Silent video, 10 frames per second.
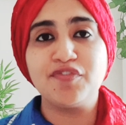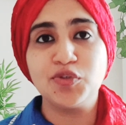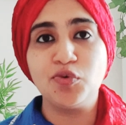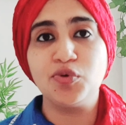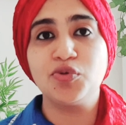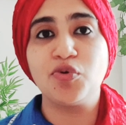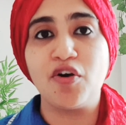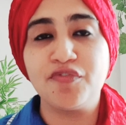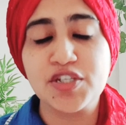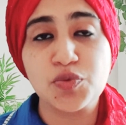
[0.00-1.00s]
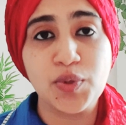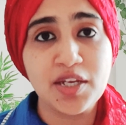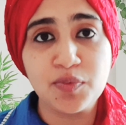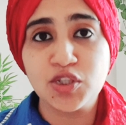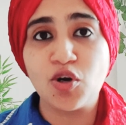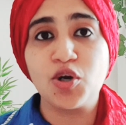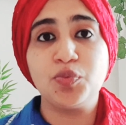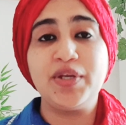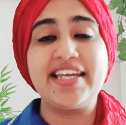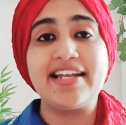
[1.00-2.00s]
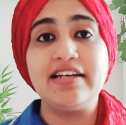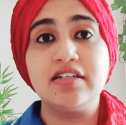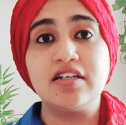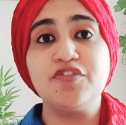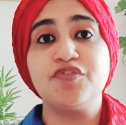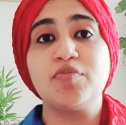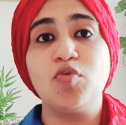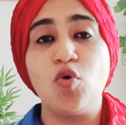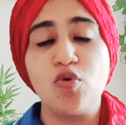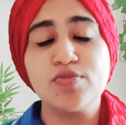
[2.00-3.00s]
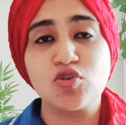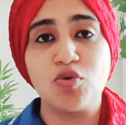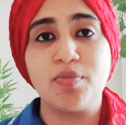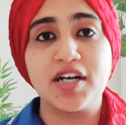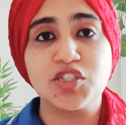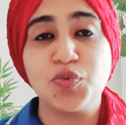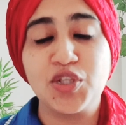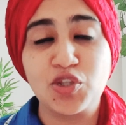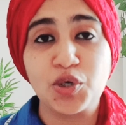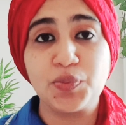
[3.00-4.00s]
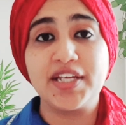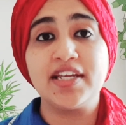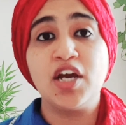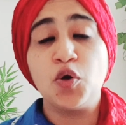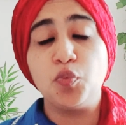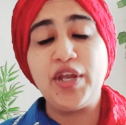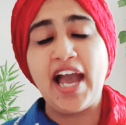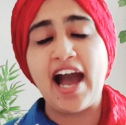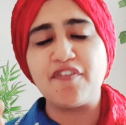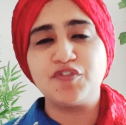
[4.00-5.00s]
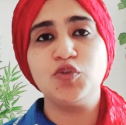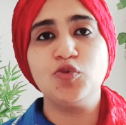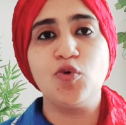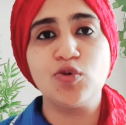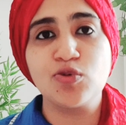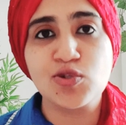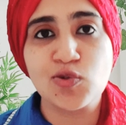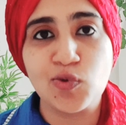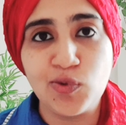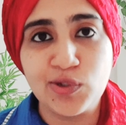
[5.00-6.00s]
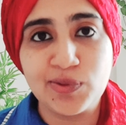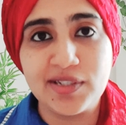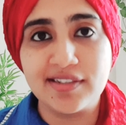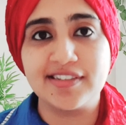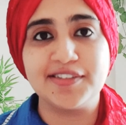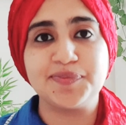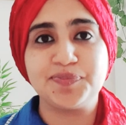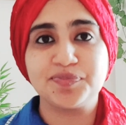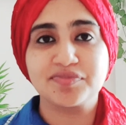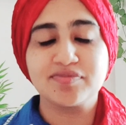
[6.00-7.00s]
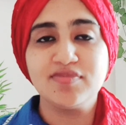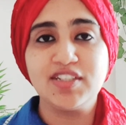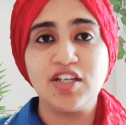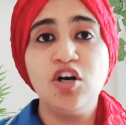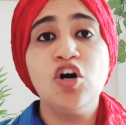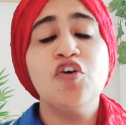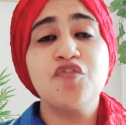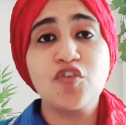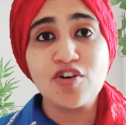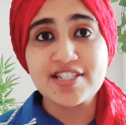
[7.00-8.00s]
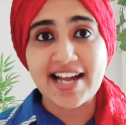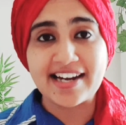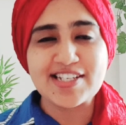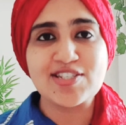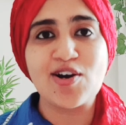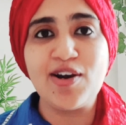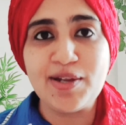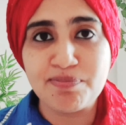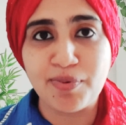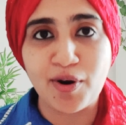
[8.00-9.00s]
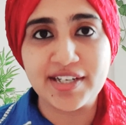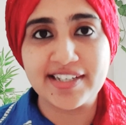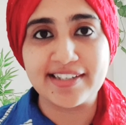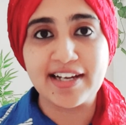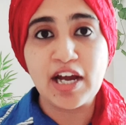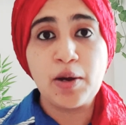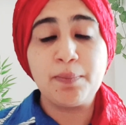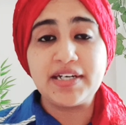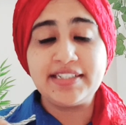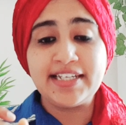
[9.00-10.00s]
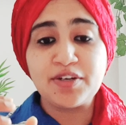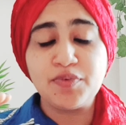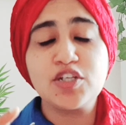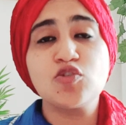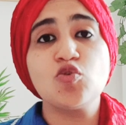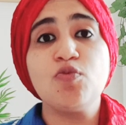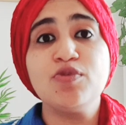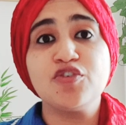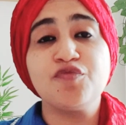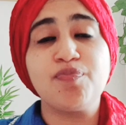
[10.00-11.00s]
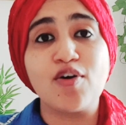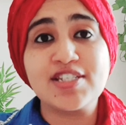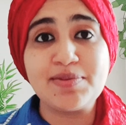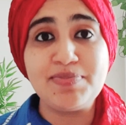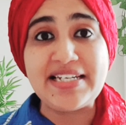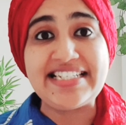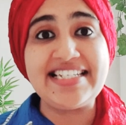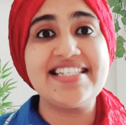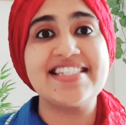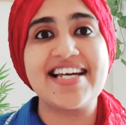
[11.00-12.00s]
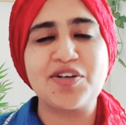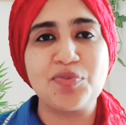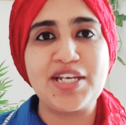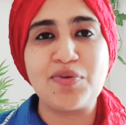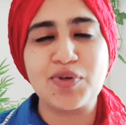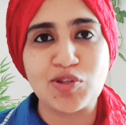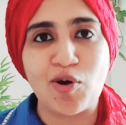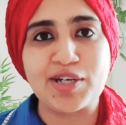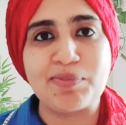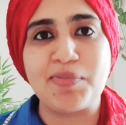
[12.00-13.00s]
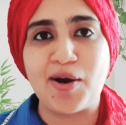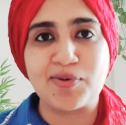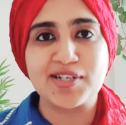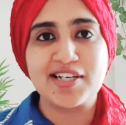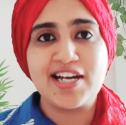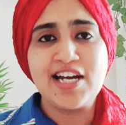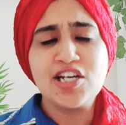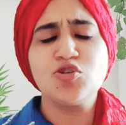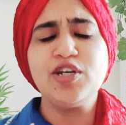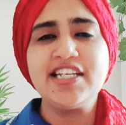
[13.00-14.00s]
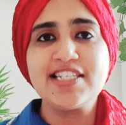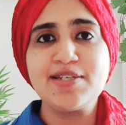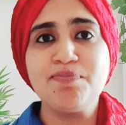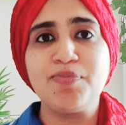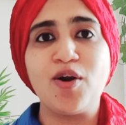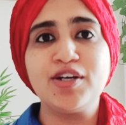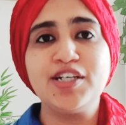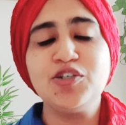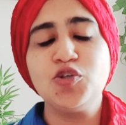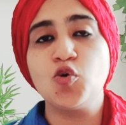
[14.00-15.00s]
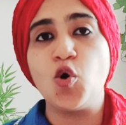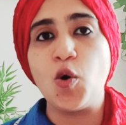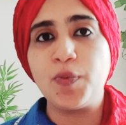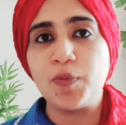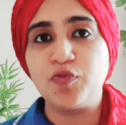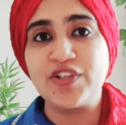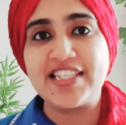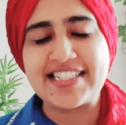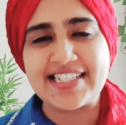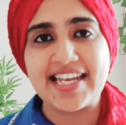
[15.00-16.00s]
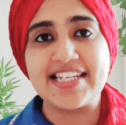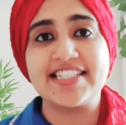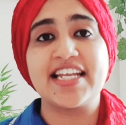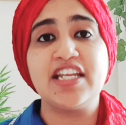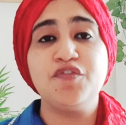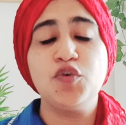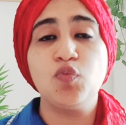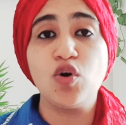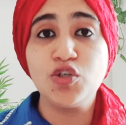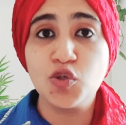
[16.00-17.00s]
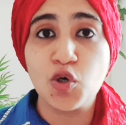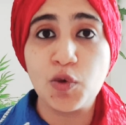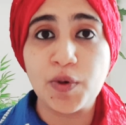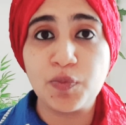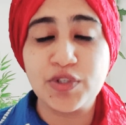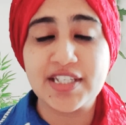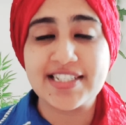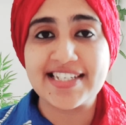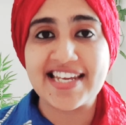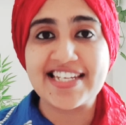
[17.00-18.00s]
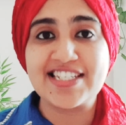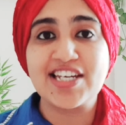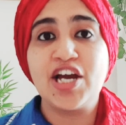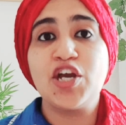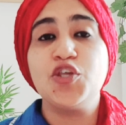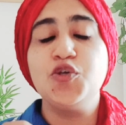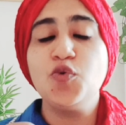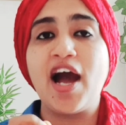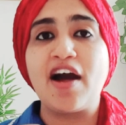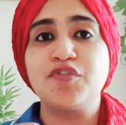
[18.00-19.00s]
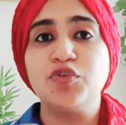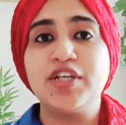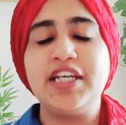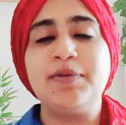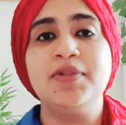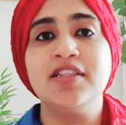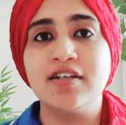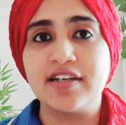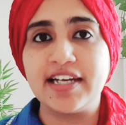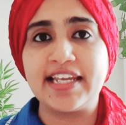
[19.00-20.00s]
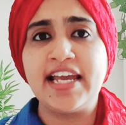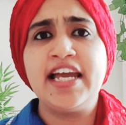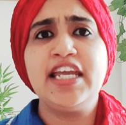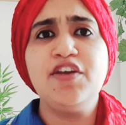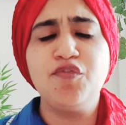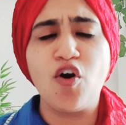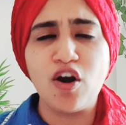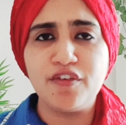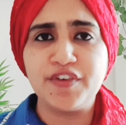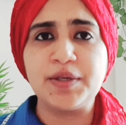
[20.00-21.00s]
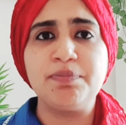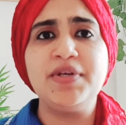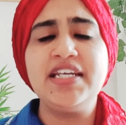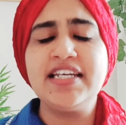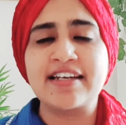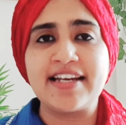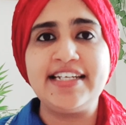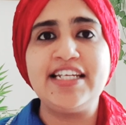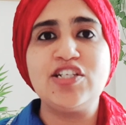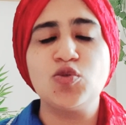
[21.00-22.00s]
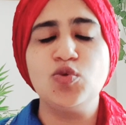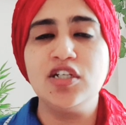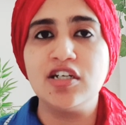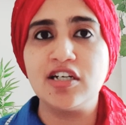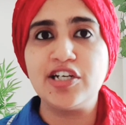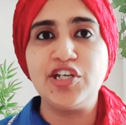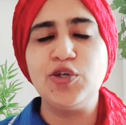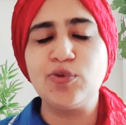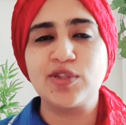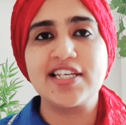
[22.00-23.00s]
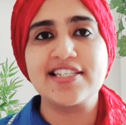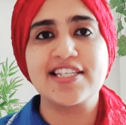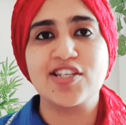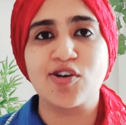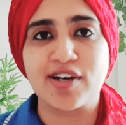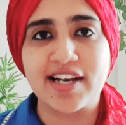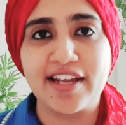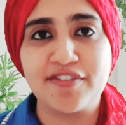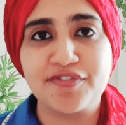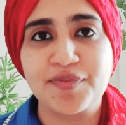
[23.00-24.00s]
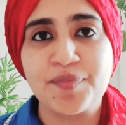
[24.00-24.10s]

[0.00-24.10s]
to go to office. We never thought we can learn from home so much. We thought we have to go to school to learn. Of course, that is all important, but there were so much of possibilities that we never thought about. So it is important to cope up with the change, and if you want to cope up with the change, you have to keep learning, evolving, be ready to learn new things in your life.